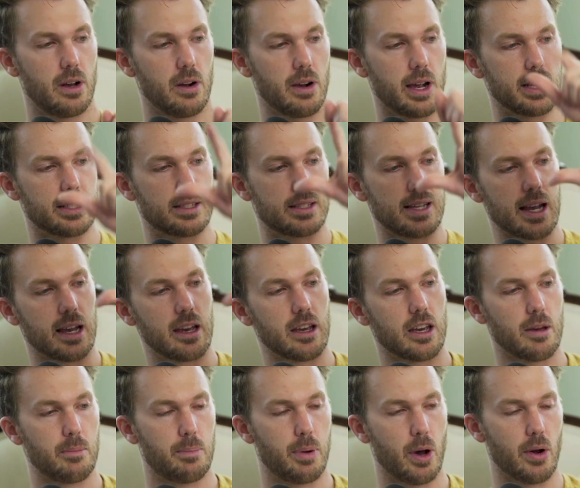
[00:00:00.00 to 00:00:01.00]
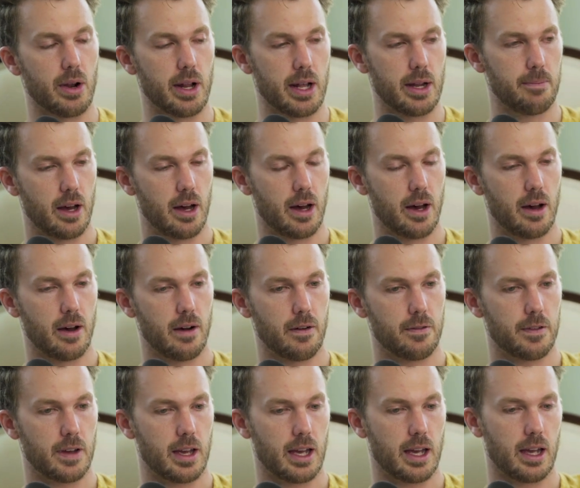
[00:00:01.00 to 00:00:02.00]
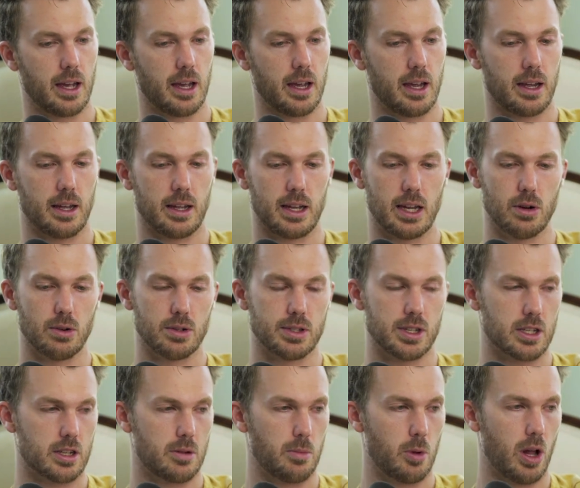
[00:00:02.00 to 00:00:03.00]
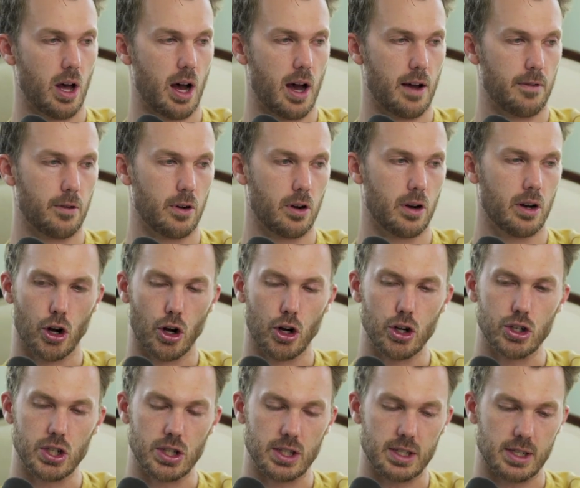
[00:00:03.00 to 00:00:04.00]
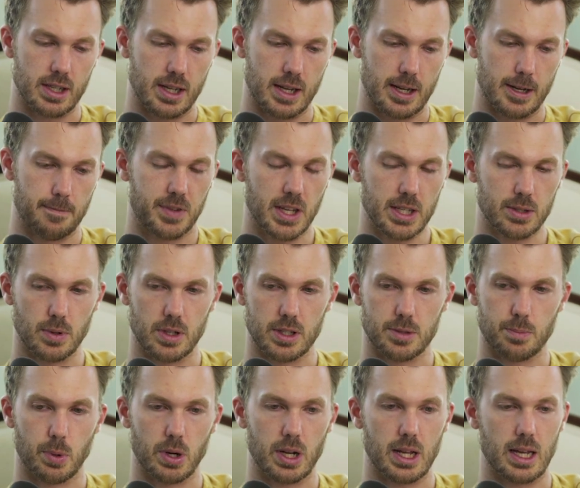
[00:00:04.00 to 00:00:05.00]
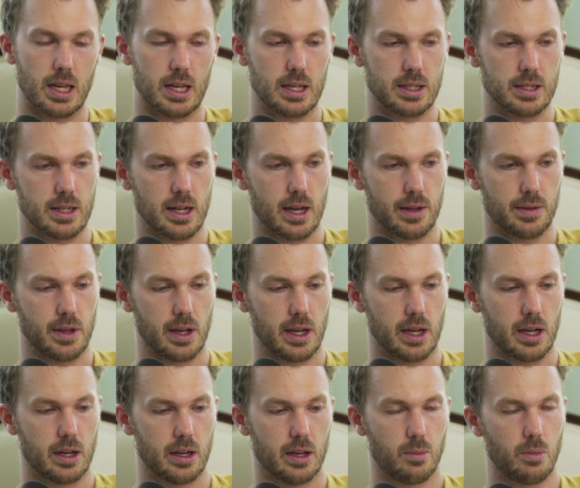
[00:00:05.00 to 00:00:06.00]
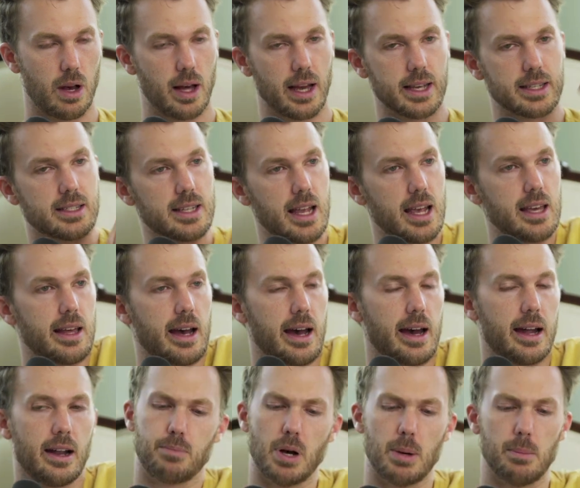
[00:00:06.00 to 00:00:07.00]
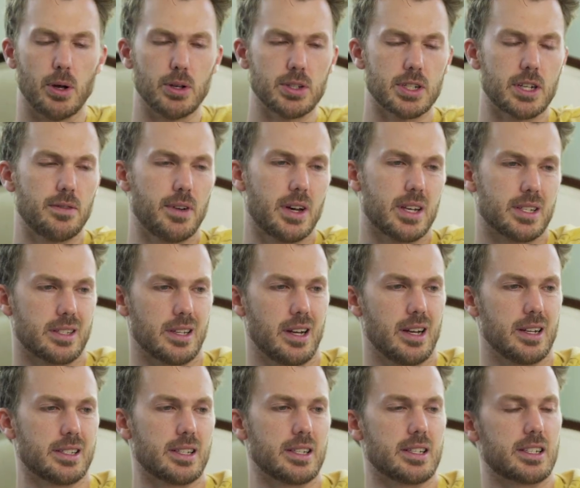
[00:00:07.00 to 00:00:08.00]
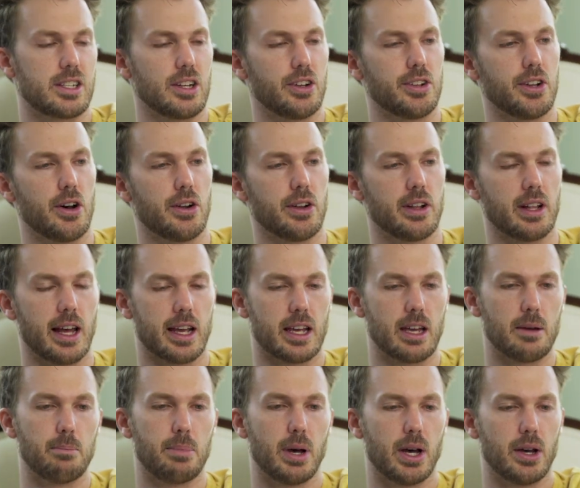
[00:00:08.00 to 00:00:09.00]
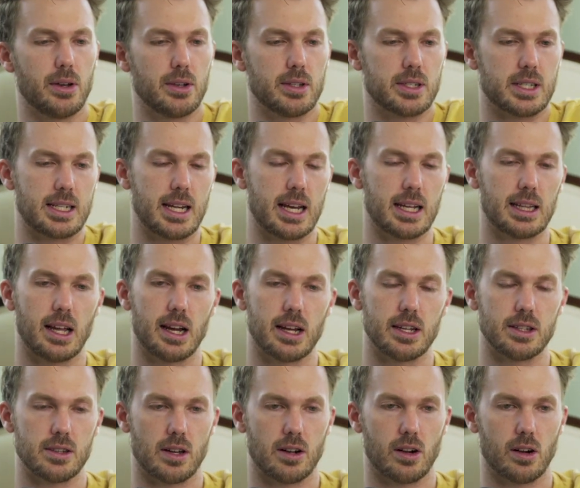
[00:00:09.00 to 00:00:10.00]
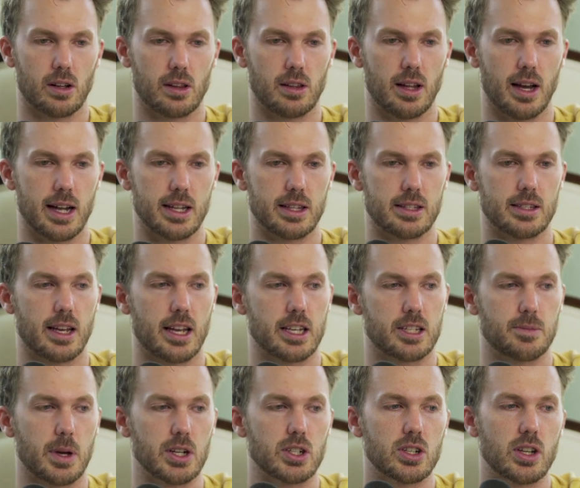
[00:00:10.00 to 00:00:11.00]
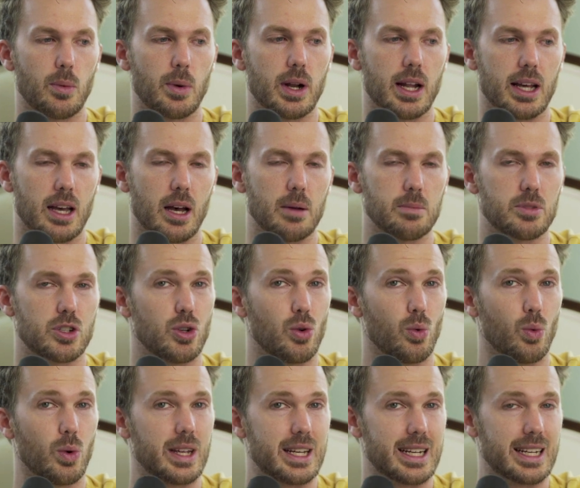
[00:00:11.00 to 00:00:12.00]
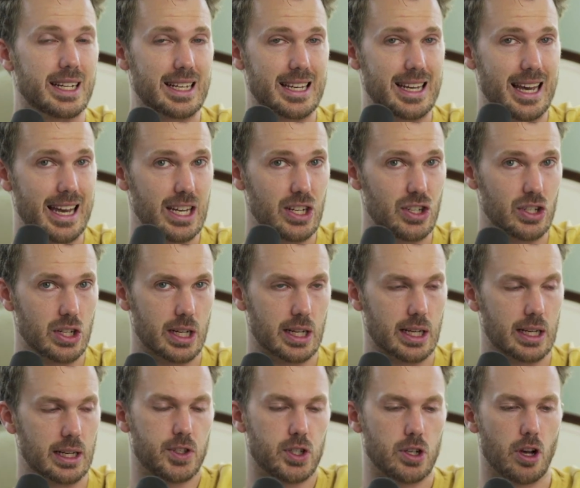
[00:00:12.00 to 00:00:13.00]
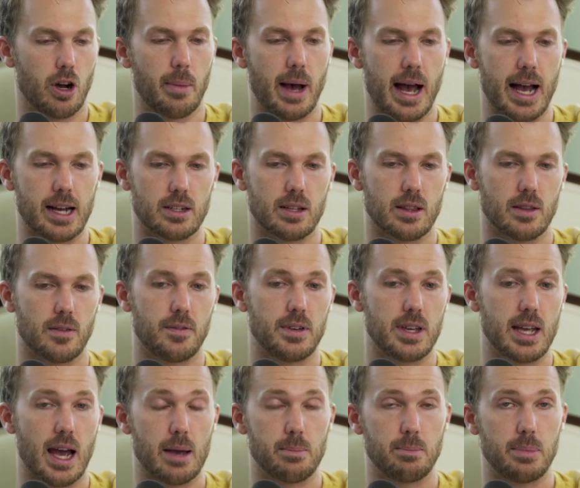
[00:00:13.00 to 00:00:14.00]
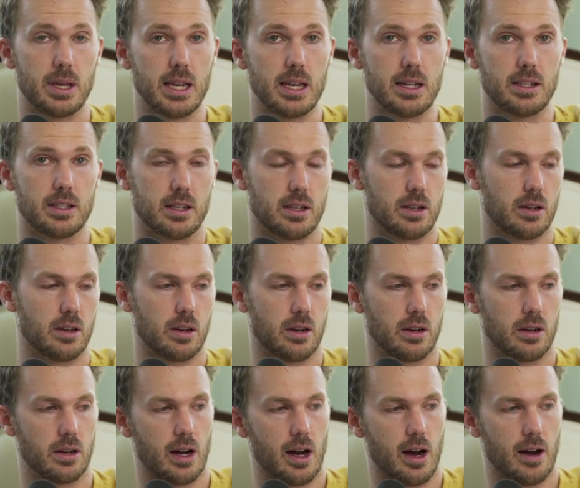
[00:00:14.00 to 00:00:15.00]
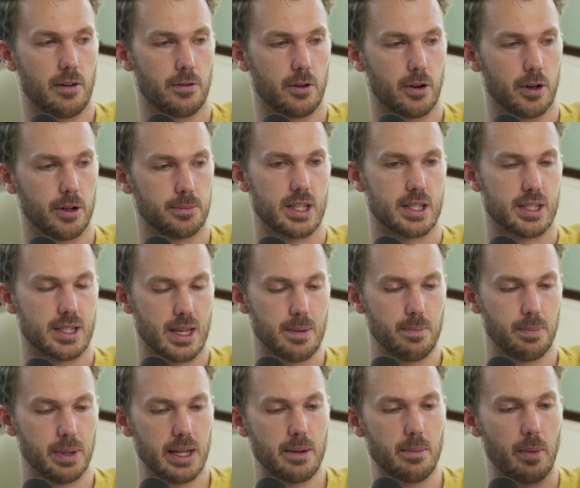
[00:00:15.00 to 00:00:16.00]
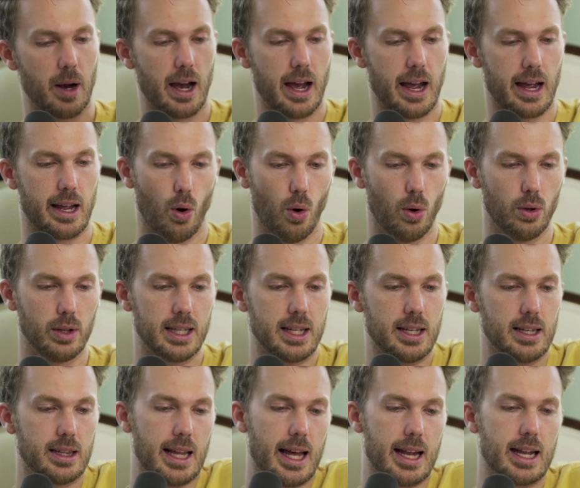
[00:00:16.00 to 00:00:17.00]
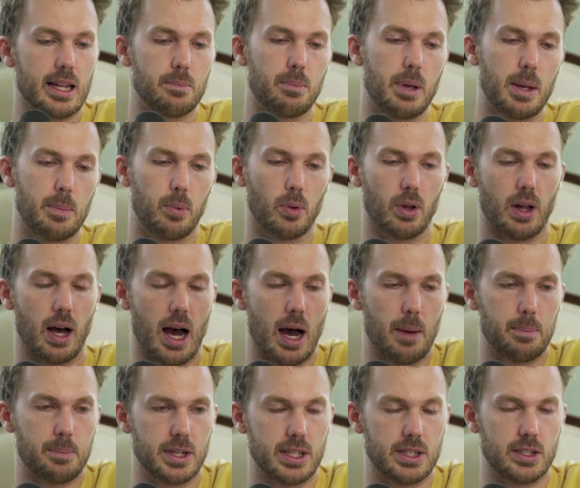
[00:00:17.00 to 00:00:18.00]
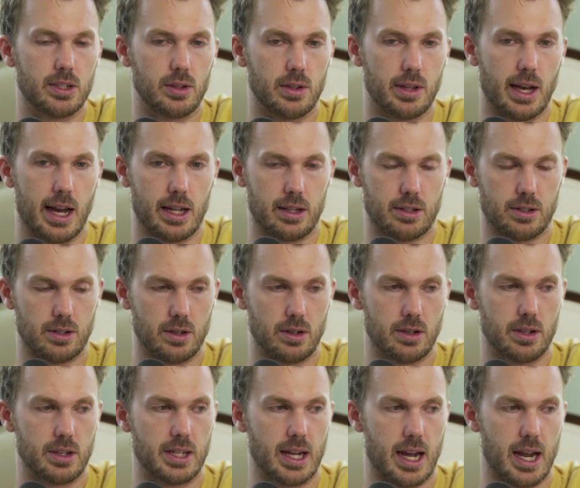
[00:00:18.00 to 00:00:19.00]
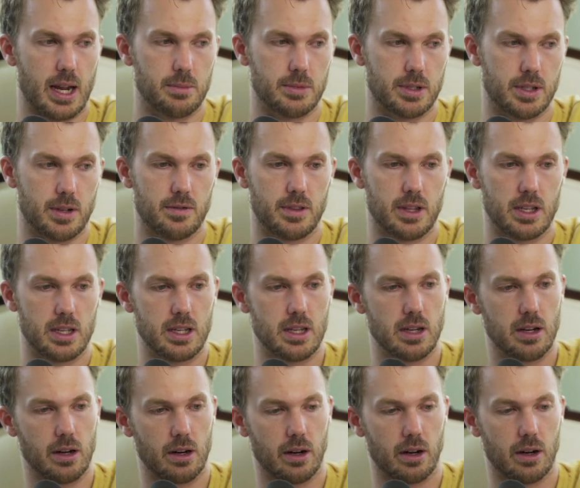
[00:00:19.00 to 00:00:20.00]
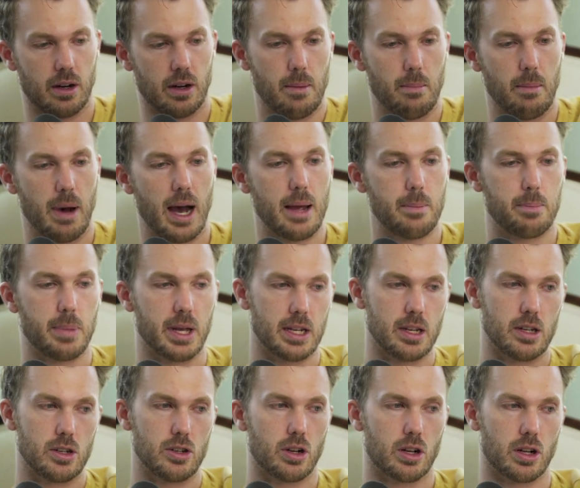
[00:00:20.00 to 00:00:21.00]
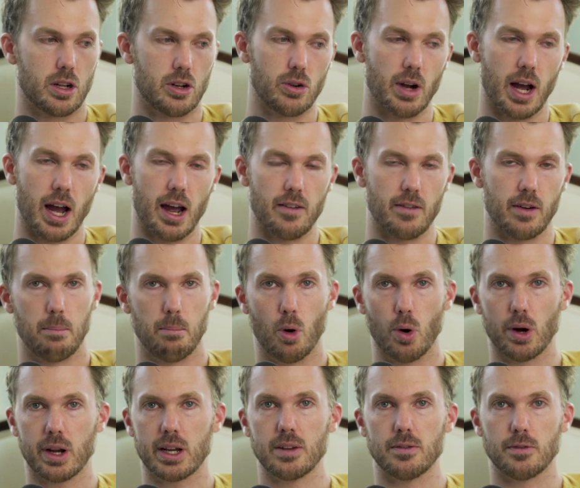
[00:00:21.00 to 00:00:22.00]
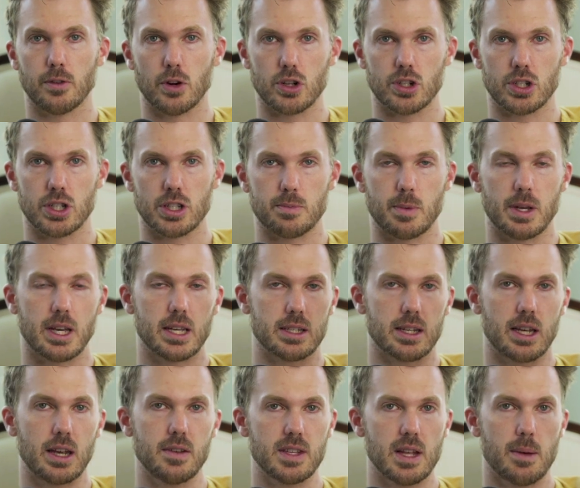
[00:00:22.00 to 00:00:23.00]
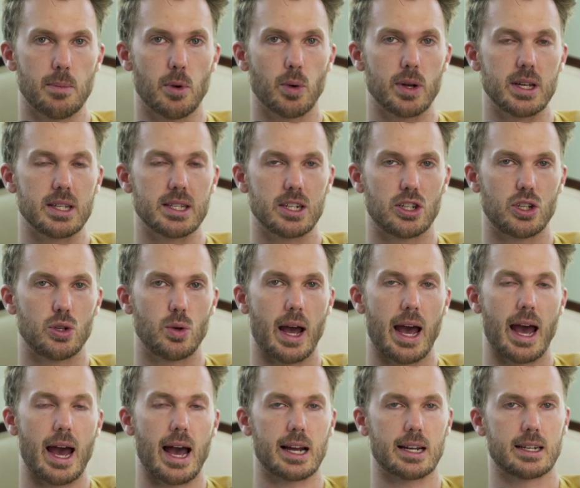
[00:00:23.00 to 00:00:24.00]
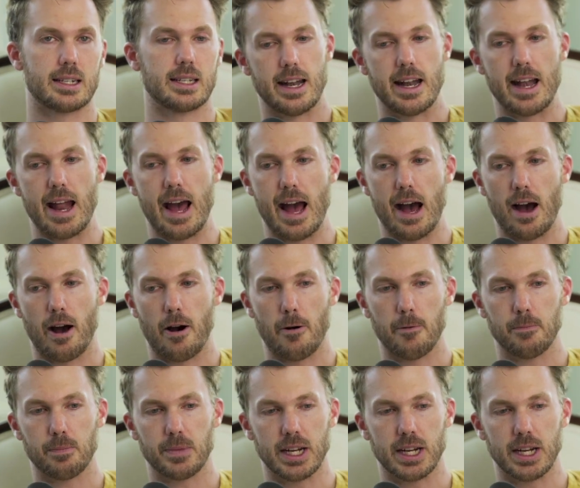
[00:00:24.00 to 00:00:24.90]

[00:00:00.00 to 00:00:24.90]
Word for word: Okay, second component of a irresistible offer, urgency. This one's pretty easy, I think. Well, I say that, but most of us honestly still don't like impose deadlines on our clients, especially when it comes to re-engaging. To go back to the VIP tier offer, simply by only letting people opt into that certain times of the year, in my opinion, you're gonna drive more conversions because it gives them a reason to act now.